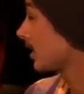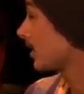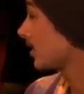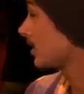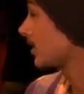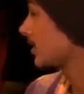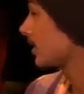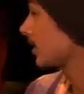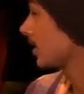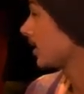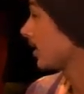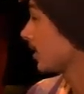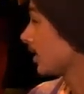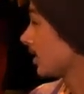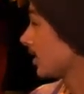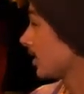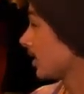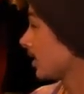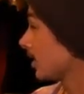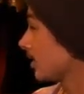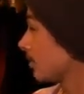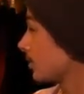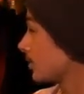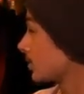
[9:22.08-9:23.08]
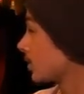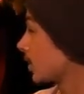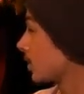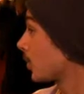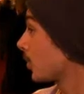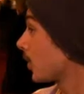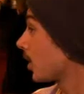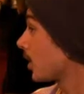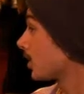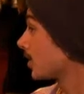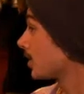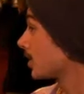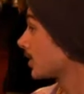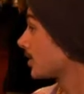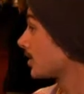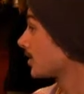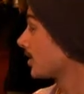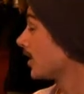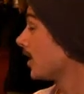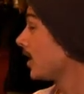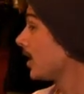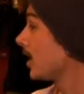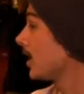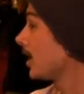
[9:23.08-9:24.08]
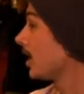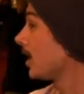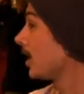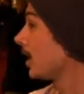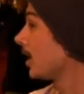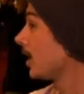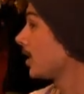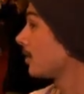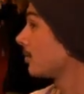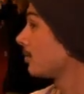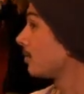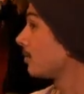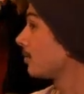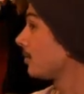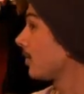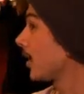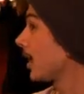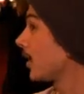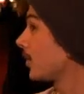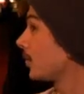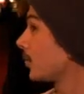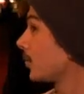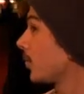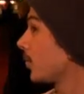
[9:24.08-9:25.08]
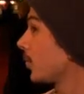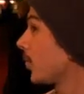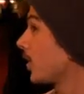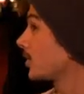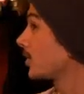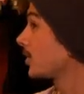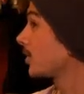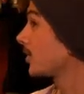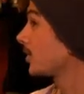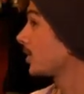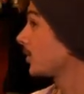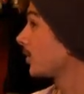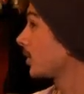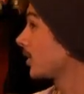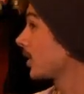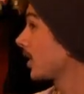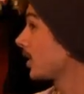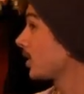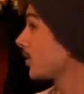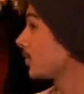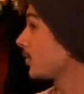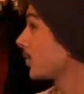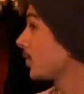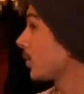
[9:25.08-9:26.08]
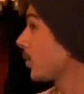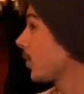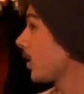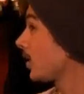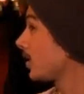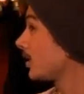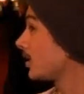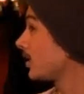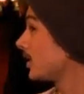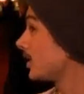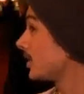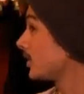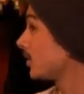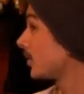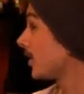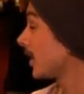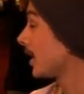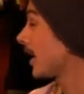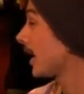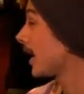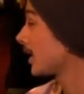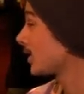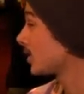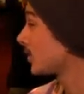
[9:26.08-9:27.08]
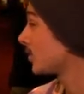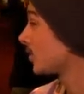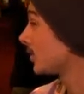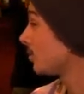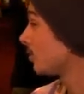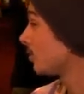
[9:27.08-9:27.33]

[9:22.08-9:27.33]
and John Waters. And what do you think, what kind of quality do they add to